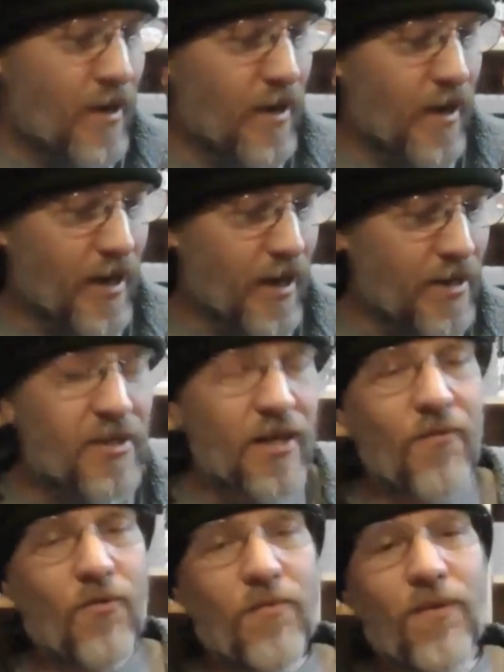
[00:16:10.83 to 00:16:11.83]
I got
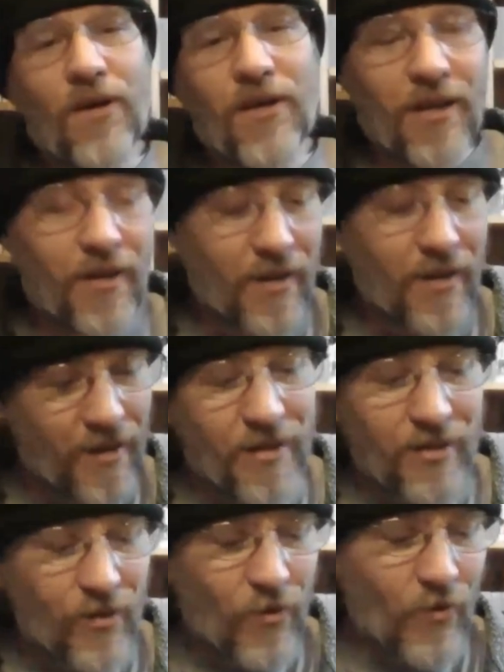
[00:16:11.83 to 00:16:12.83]
several volumes, and
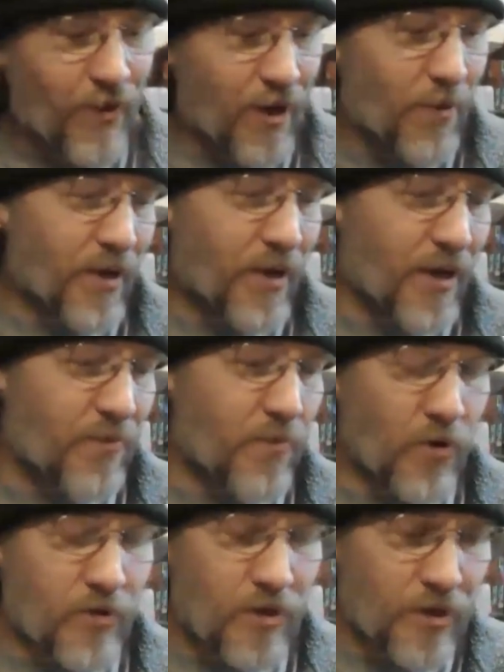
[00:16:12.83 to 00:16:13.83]
just go in there because
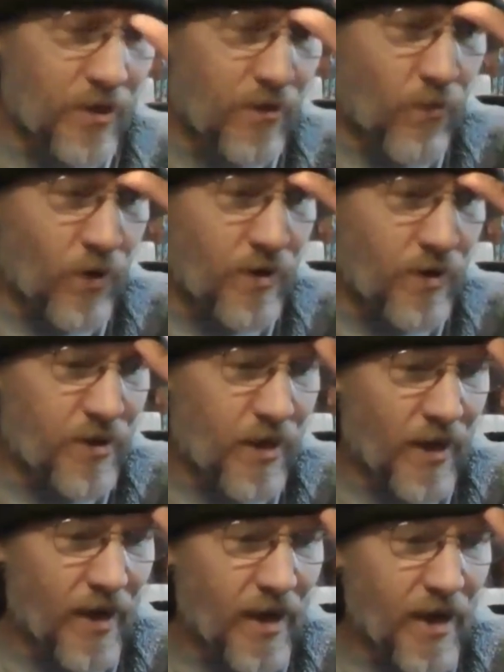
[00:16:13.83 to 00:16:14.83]
most of the ones that
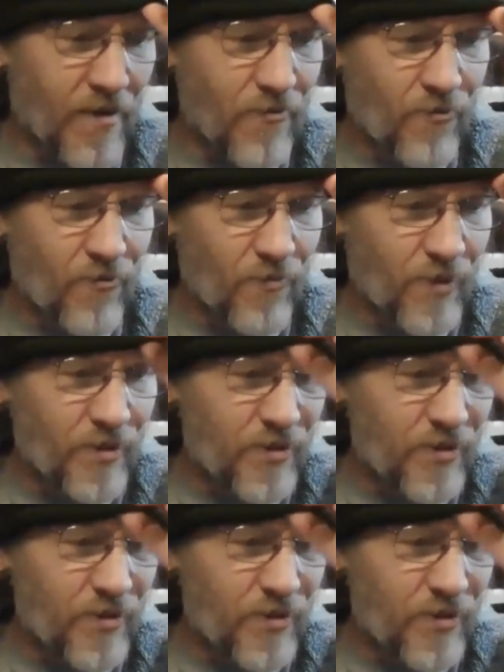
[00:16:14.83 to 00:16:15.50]
I have from this